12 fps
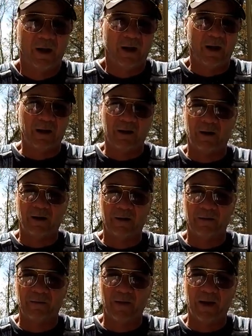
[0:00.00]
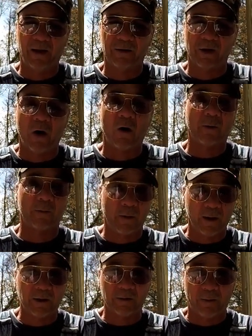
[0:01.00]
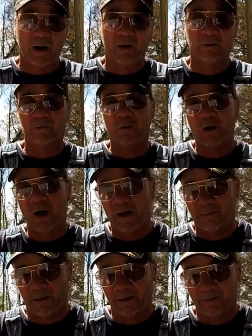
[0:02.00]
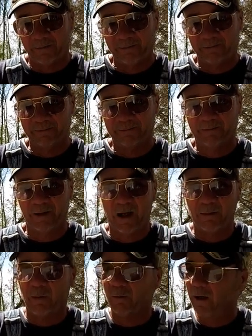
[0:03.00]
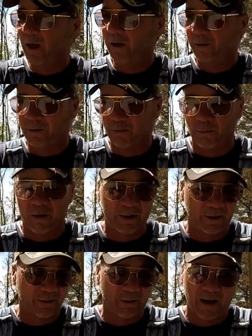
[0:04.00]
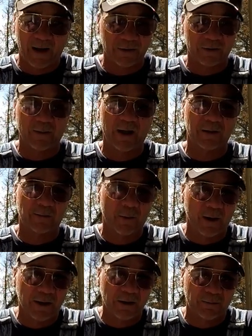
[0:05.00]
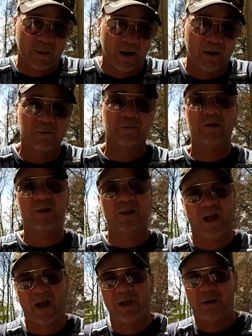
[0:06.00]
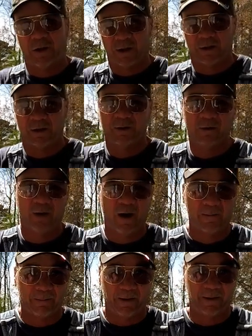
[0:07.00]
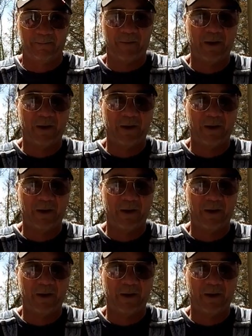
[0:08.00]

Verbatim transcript: and uh, these are pre-spawned crappie. Now I'm going to categorize them as pre-spawned staging crappie,